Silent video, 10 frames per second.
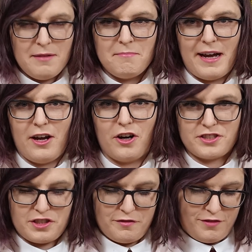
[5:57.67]
My
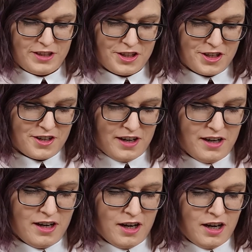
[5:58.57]
heart's a flutter.
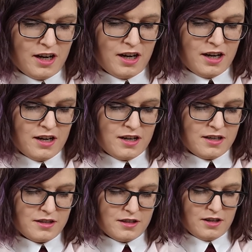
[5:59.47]

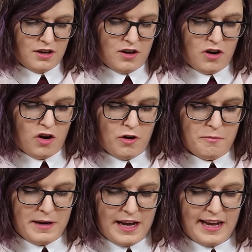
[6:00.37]
Oh
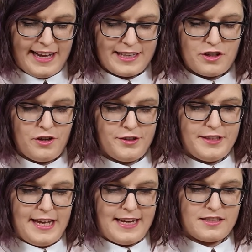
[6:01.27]
my
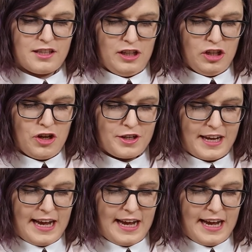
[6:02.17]
goodness, look